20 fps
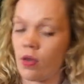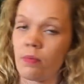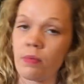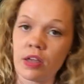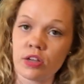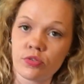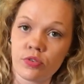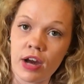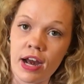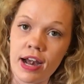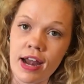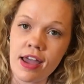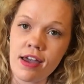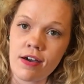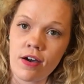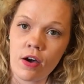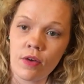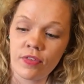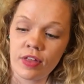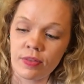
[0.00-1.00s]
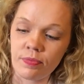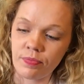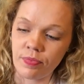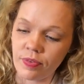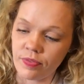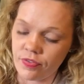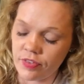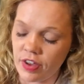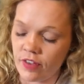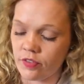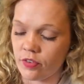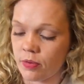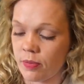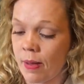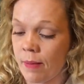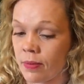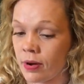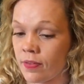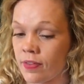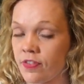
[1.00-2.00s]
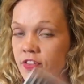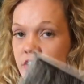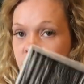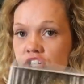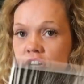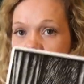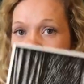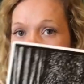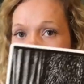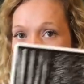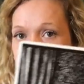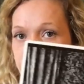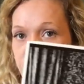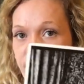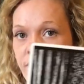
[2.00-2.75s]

because right now, you have to remember, the shadow is